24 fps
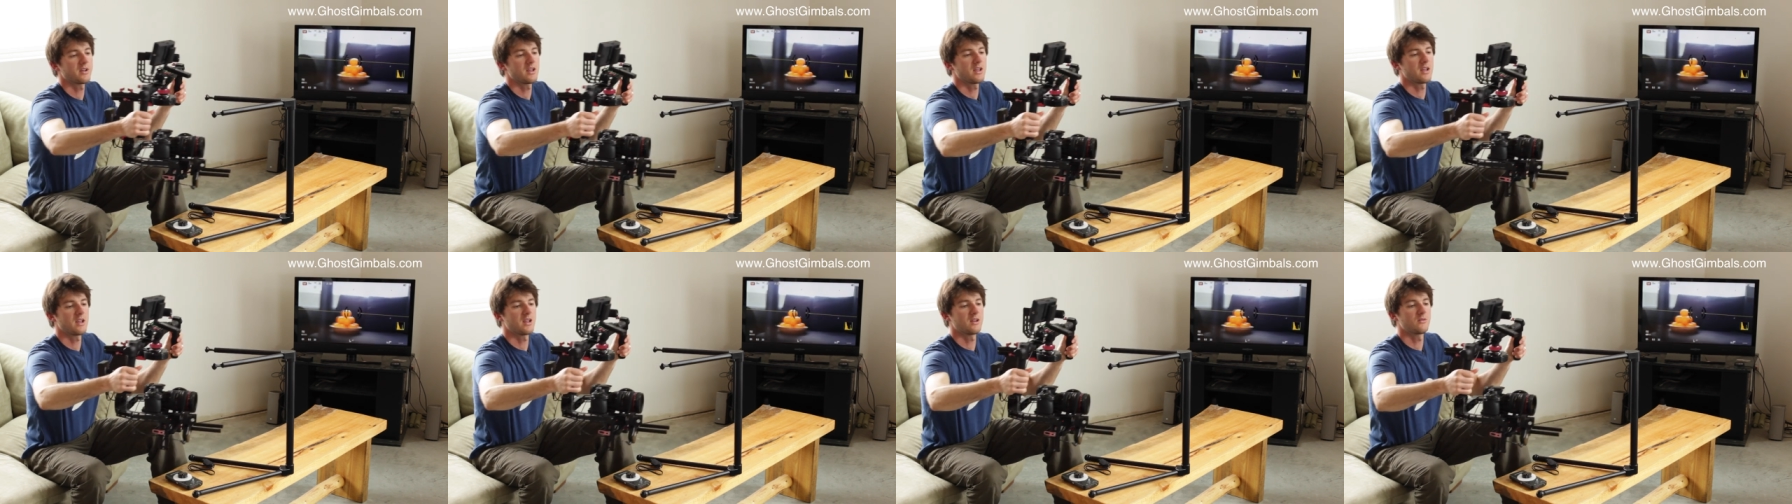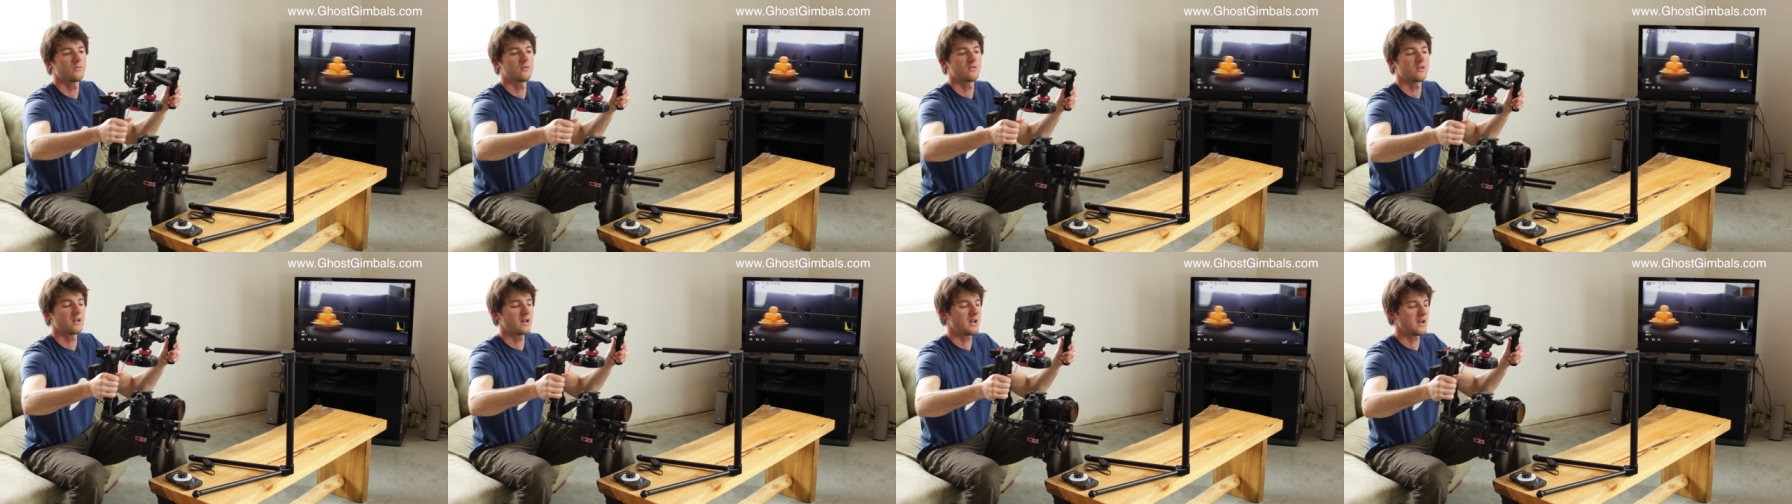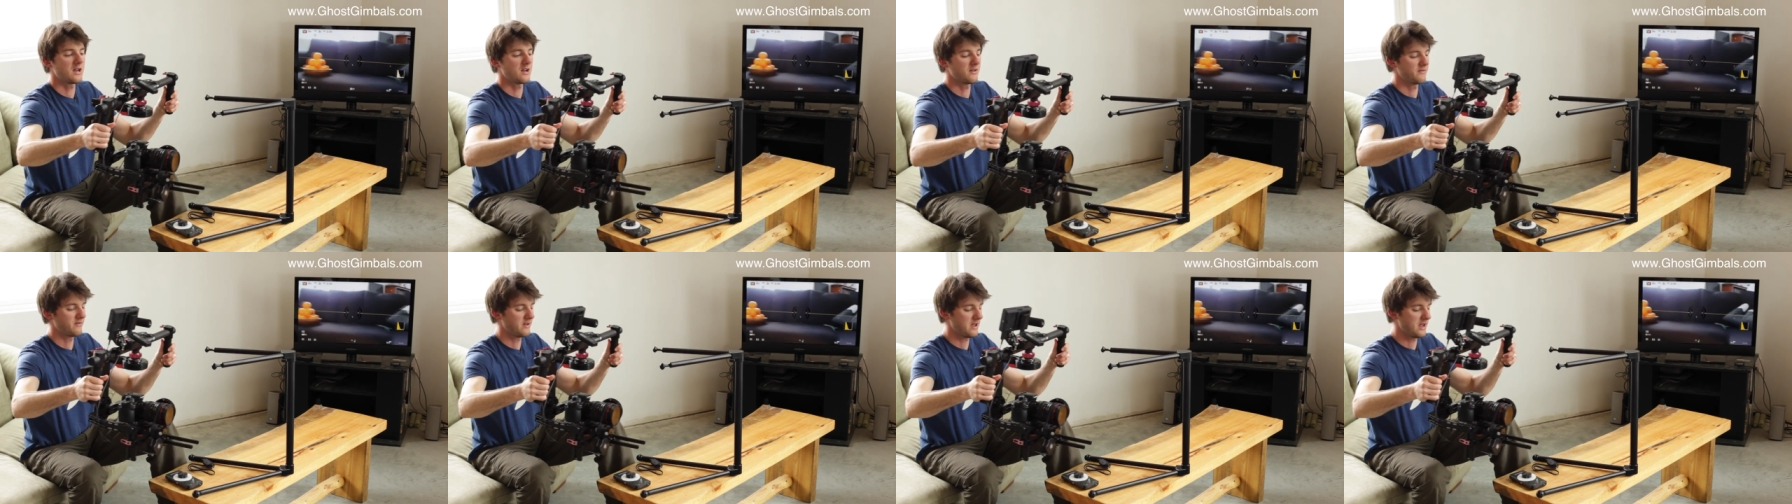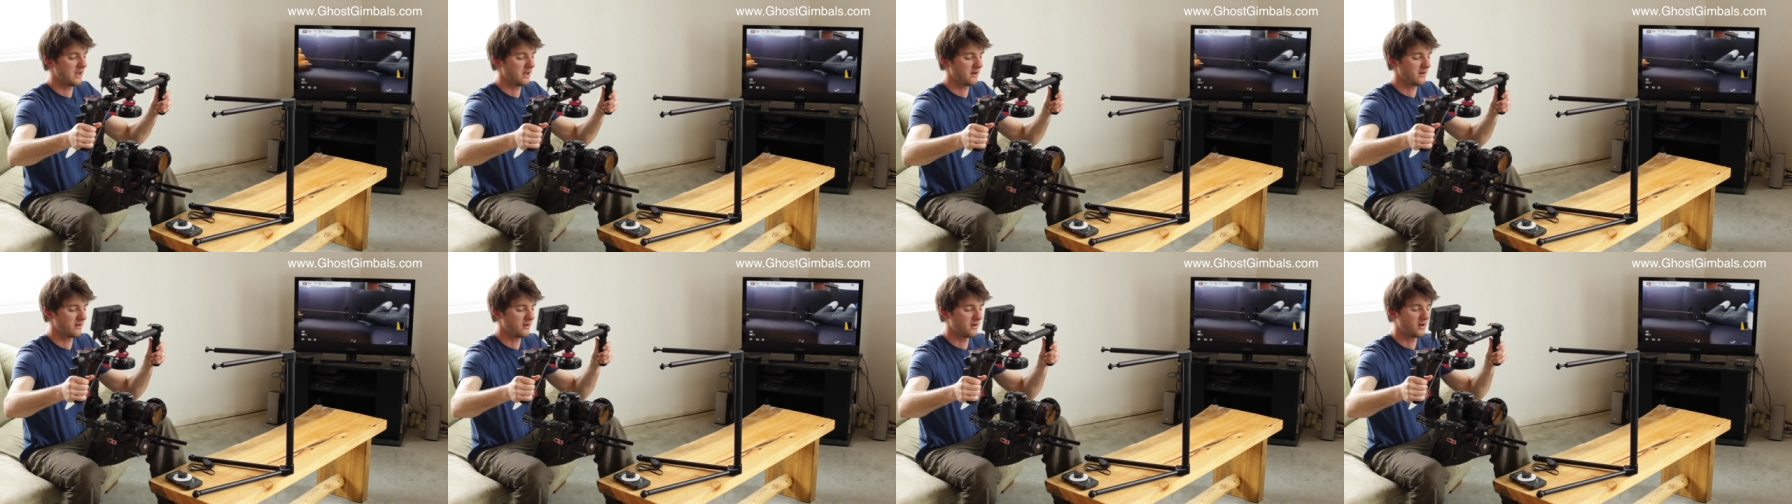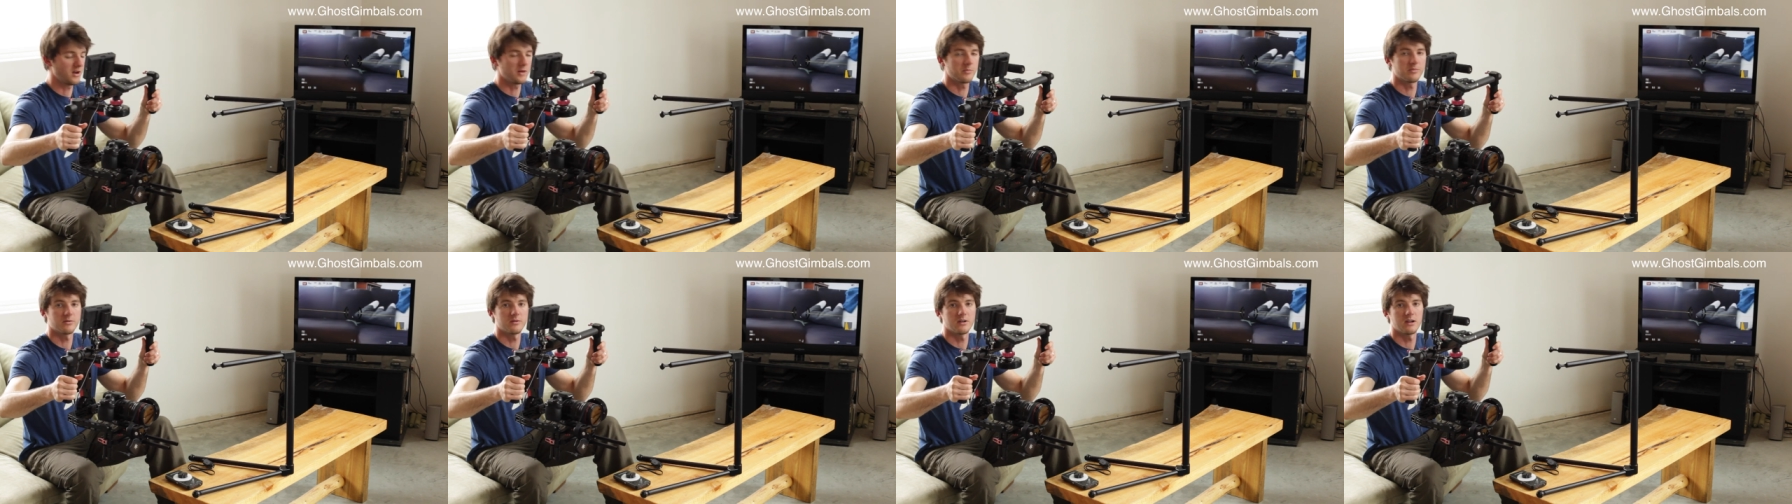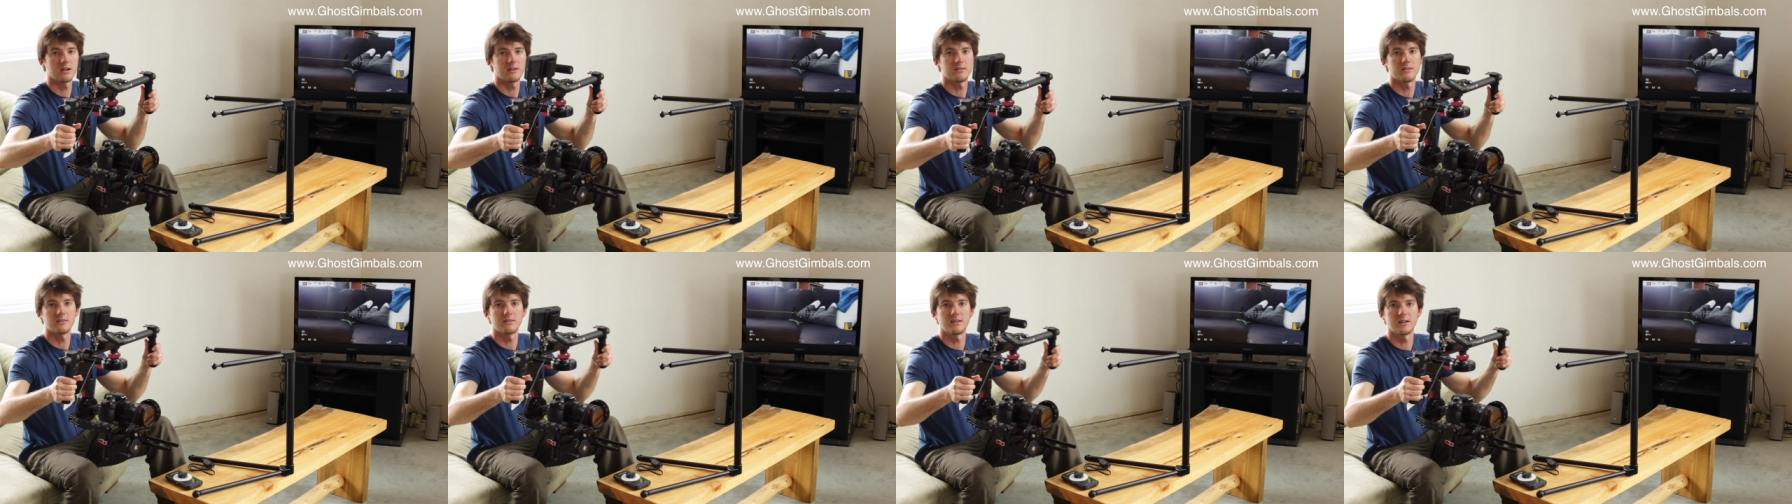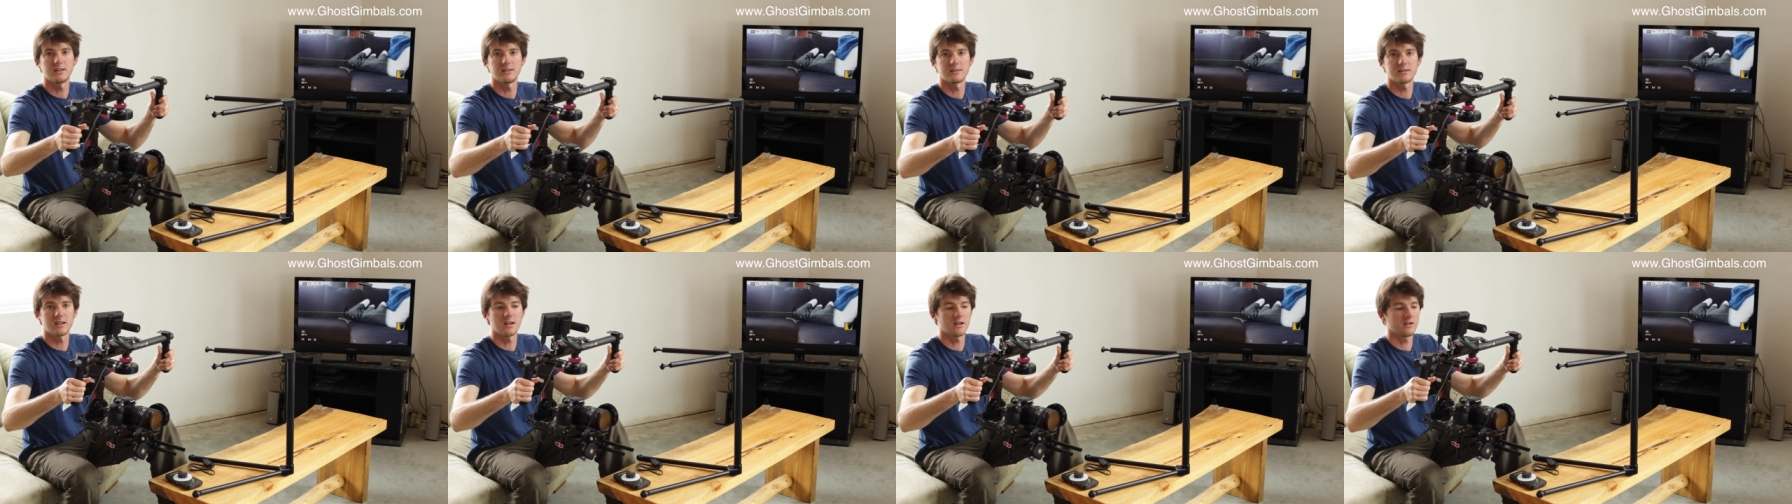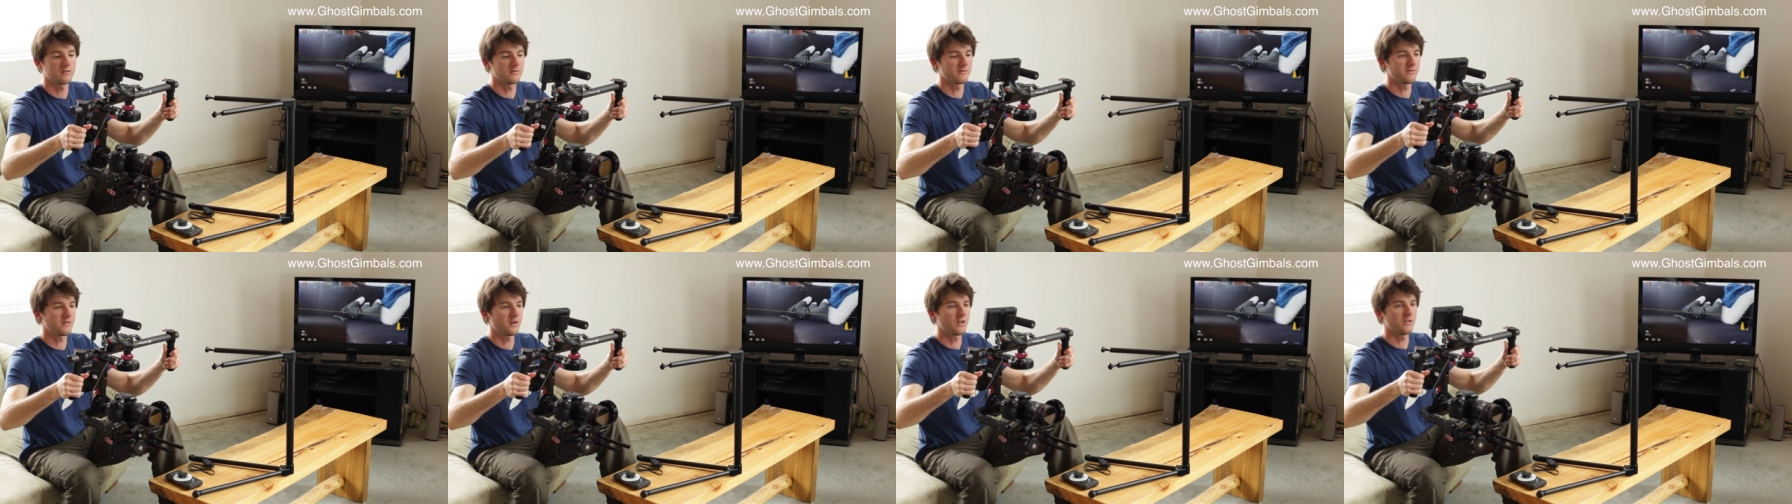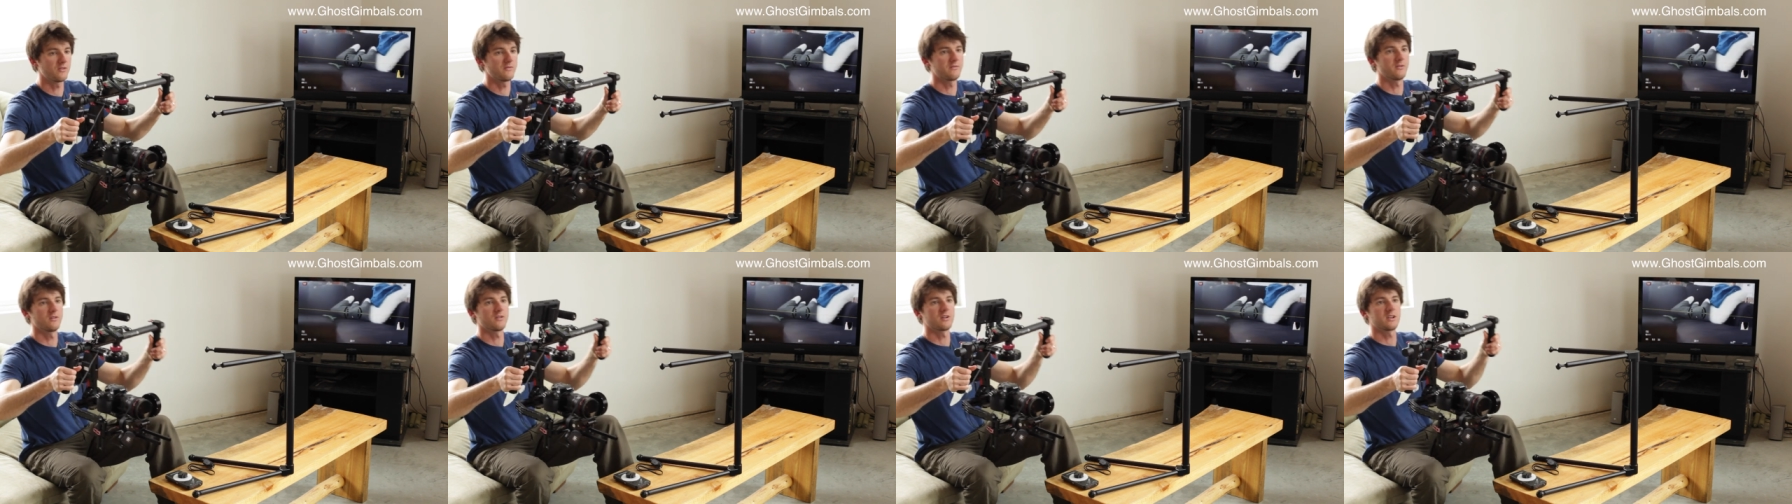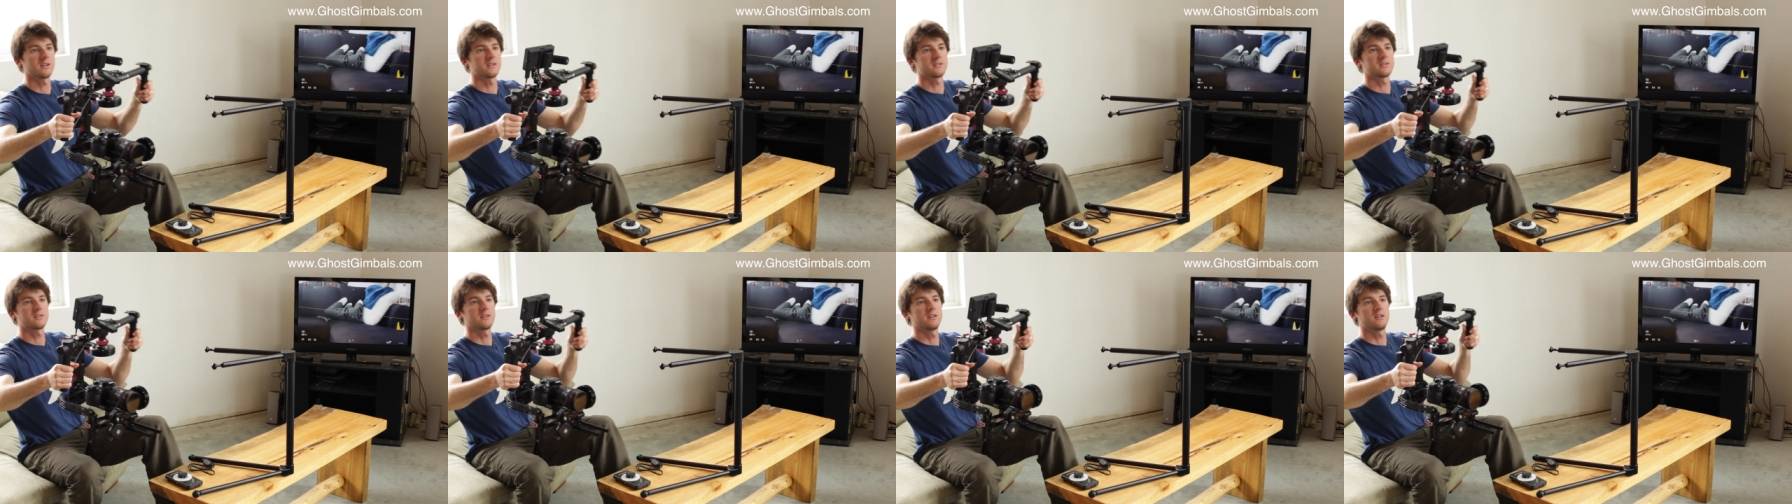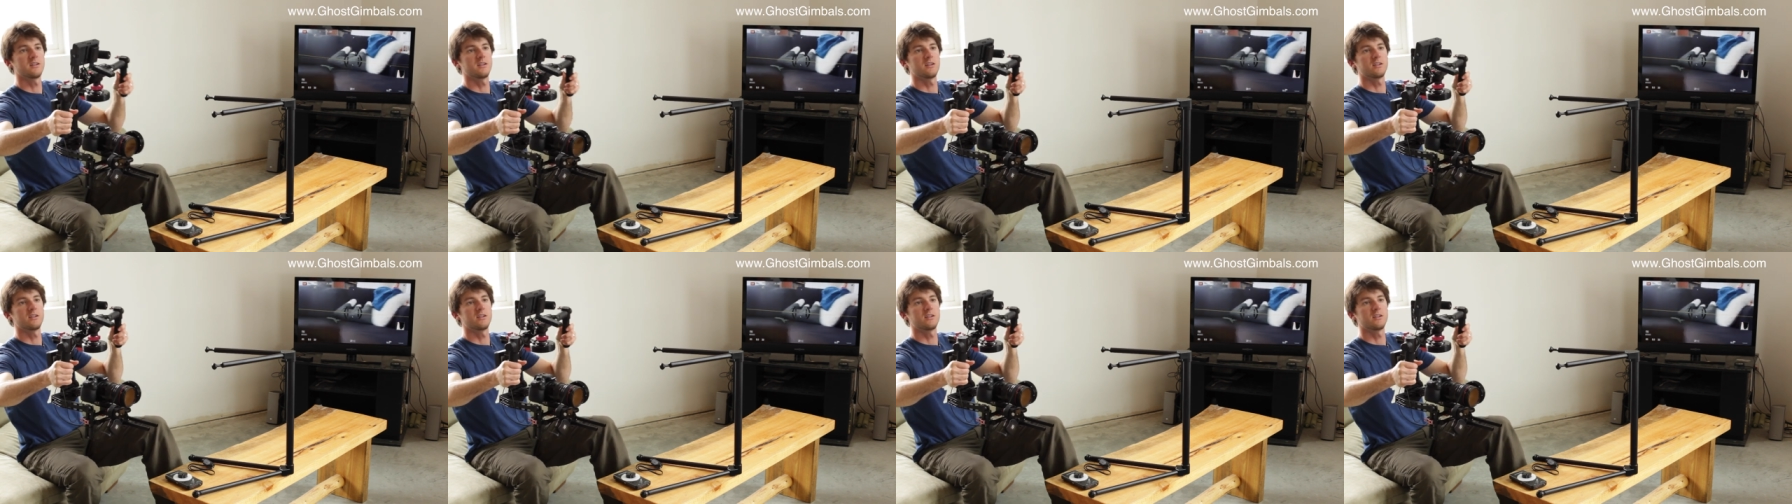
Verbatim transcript: and we'll have Hannah operate the Lenzhound follow focus